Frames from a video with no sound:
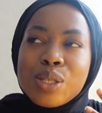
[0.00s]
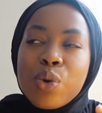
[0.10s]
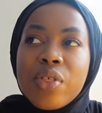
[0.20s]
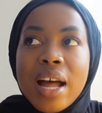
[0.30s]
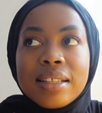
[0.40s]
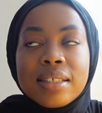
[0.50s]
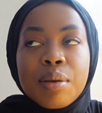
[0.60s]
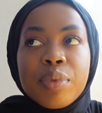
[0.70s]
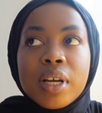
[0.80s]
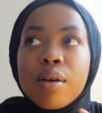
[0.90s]
So that's
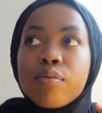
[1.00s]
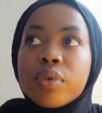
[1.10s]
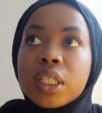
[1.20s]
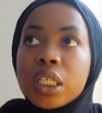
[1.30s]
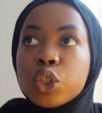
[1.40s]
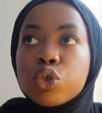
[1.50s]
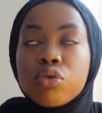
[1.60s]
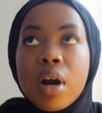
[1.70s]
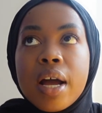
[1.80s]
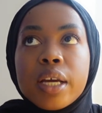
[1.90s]
something I'm really
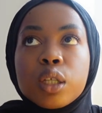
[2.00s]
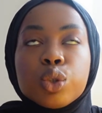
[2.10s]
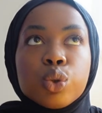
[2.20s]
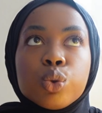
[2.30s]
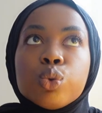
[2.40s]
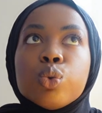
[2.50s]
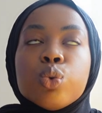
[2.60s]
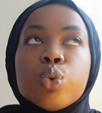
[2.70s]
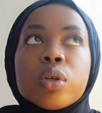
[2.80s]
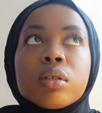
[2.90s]
trying
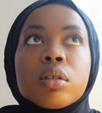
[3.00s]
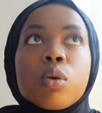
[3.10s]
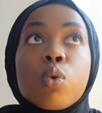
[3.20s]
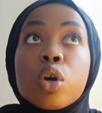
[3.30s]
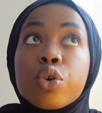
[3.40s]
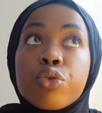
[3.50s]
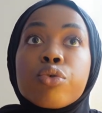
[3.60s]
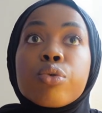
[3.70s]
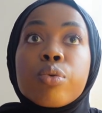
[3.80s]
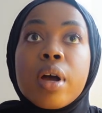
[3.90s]
to work
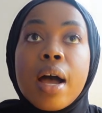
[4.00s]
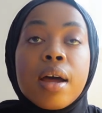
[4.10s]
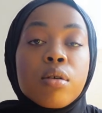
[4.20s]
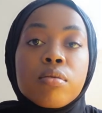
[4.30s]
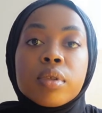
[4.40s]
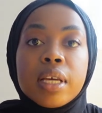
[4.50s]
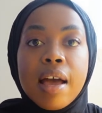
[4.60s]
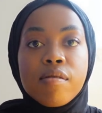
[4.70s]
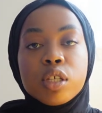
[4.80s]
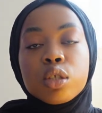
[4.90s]
through. I don't really
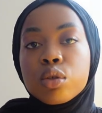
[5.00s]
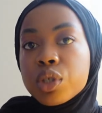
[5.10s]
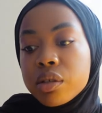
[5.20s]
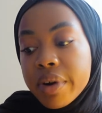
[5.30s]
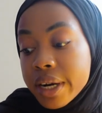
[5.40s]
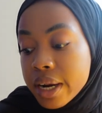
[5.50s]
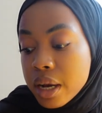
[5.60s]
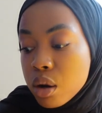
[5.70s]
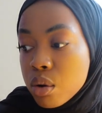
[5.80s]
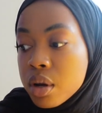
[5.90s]
have a solution right
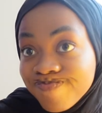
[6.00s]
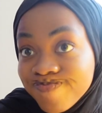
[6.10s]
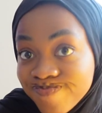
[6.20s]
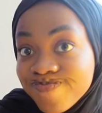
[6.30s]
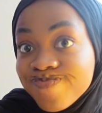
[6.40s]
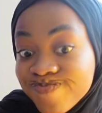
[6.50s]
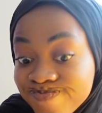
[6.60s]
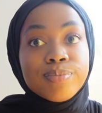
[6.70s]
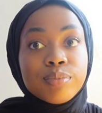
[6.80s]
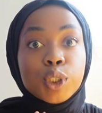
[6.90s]
now.
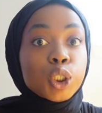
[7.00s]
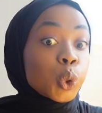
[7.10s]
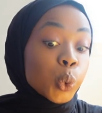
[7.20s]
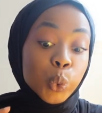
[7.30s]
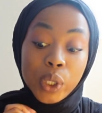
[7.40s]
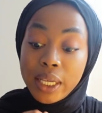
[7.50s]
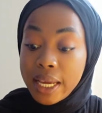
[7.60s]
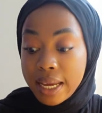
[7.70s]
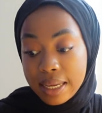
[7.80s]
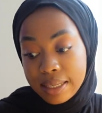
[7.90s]
So
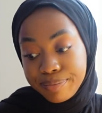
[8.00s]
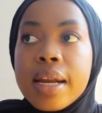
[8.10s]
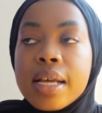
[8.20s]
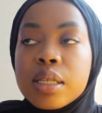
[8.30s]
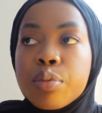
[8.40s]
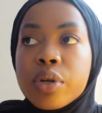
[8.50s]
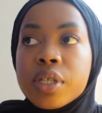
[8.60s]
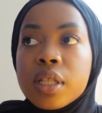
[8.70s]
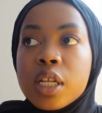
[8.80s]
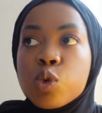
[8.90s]
yeah. And as a
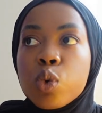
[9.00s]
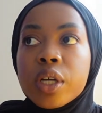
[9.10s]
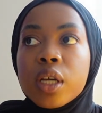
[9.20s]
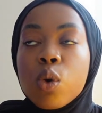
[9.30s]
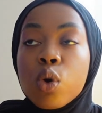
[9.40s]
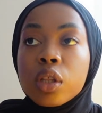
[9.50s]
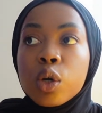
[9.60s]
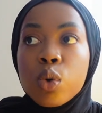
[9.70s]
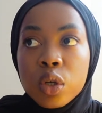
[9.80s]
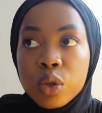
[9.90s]
person that's working on the
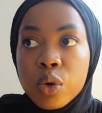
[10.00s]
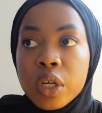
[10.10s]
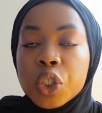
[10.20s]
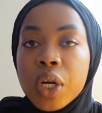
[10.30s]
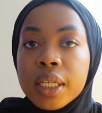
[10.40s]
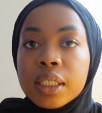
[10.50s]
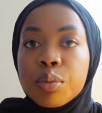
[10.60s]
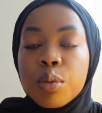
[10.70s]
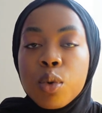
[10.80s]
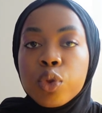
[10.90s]
corridor and trying to
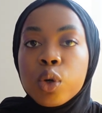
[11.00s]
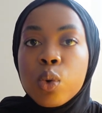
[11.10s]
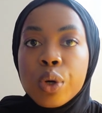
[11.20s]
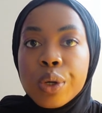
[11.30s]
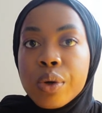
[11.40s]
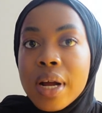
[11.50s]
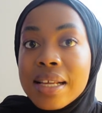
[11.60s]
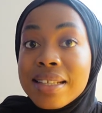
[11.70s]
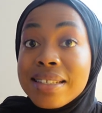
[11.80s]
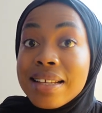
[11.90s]
promote the corridor
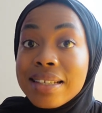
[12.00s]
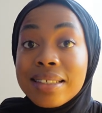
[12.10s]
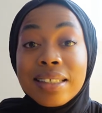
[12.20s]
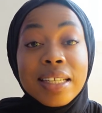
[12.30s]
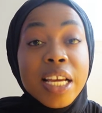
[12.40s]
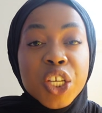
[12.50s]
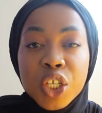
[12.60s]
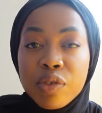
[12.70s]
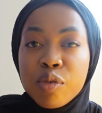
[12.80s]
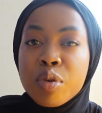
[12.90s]
as a
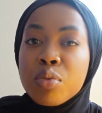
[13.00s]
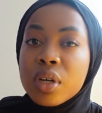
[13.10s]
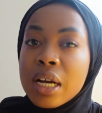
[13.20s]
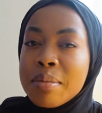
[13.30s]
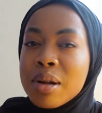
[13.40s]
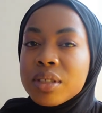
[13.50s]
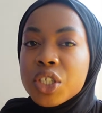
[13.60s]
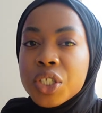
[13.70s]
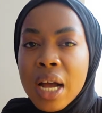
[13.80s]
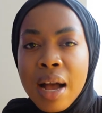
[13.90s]
destination for people to come out to
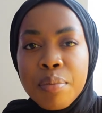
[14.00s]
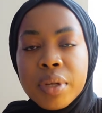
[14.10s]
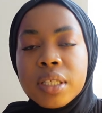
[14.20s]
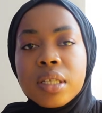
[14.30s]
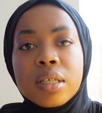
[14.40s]
shop and to